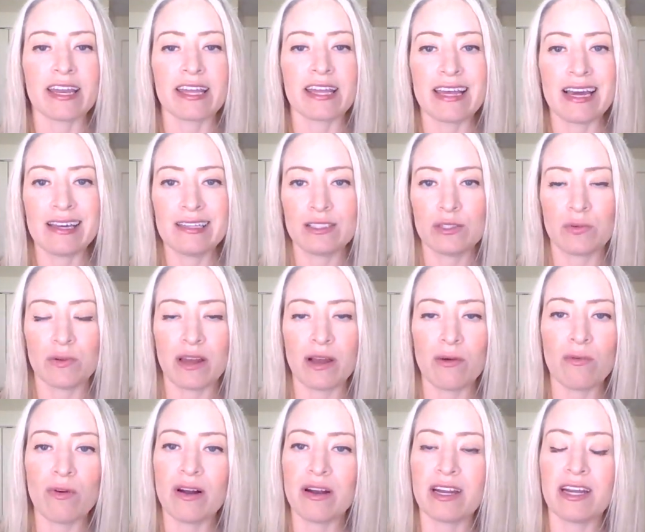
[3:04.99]
And that's what I
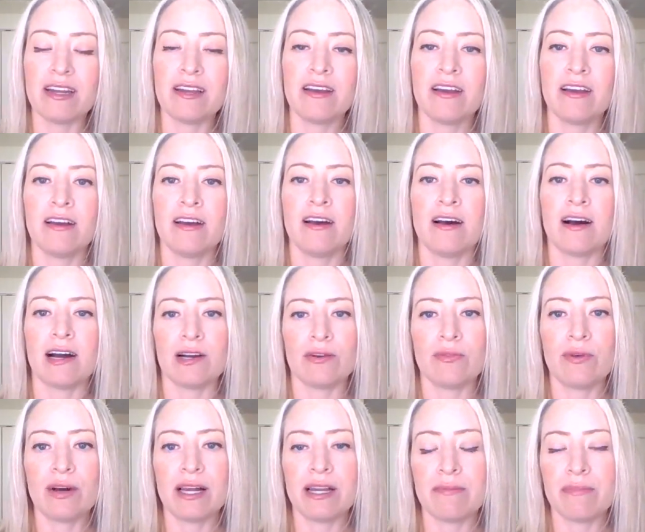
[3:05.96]
wanted.
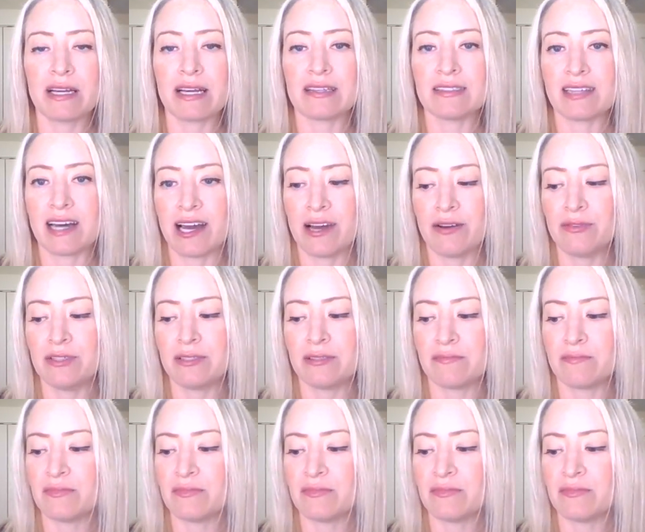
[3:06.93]
Because I was